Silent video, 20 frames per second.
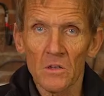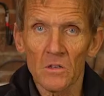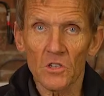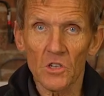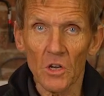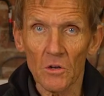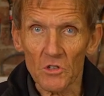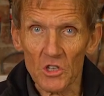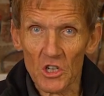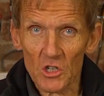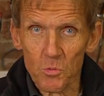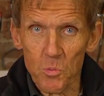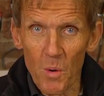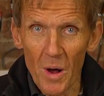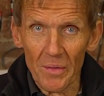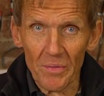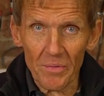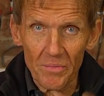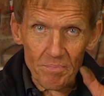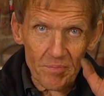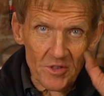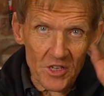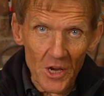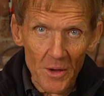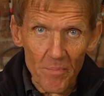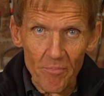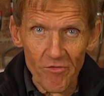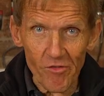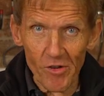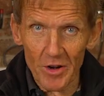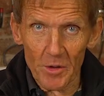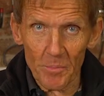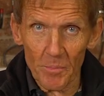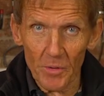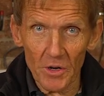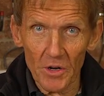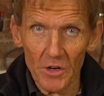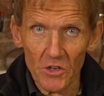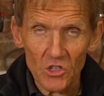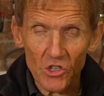So just one tip for
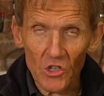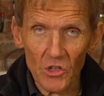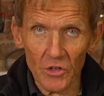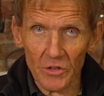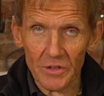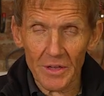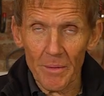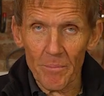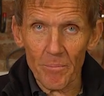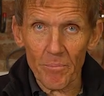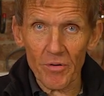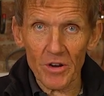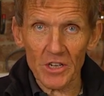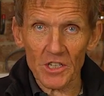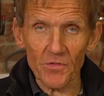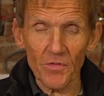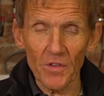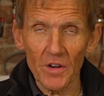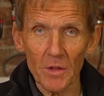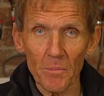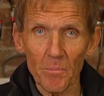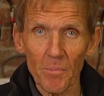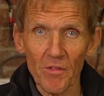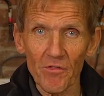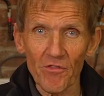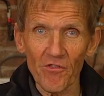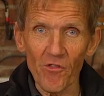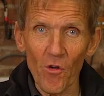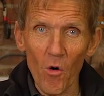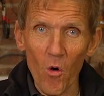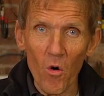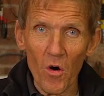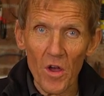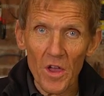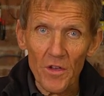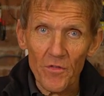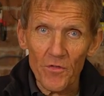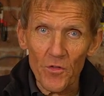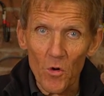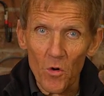anybody that's not done press fitting before,
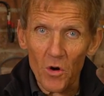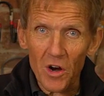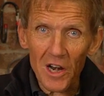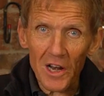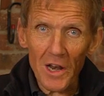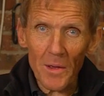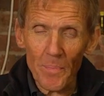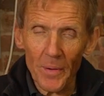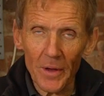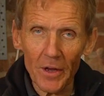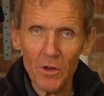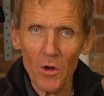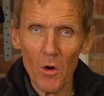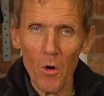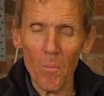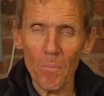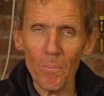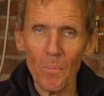if you're clipping your